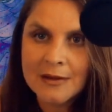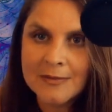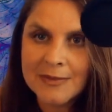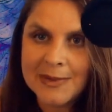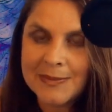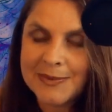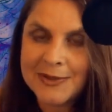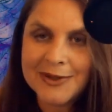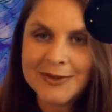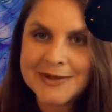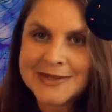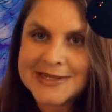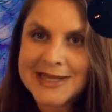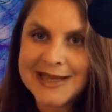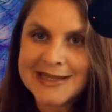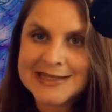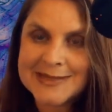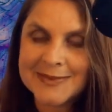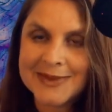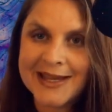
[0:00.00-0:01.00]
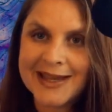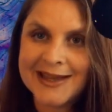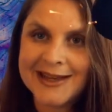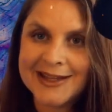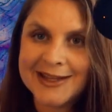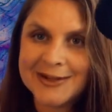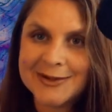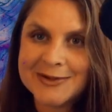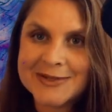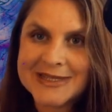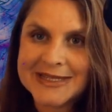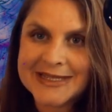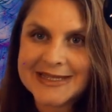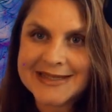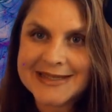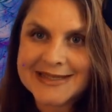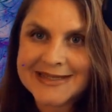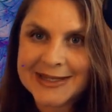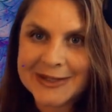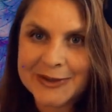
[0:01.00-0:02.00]
People always ask me how to use
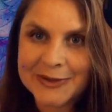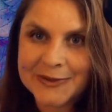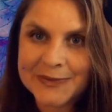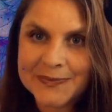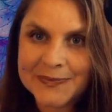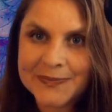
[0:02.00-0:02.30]
this, so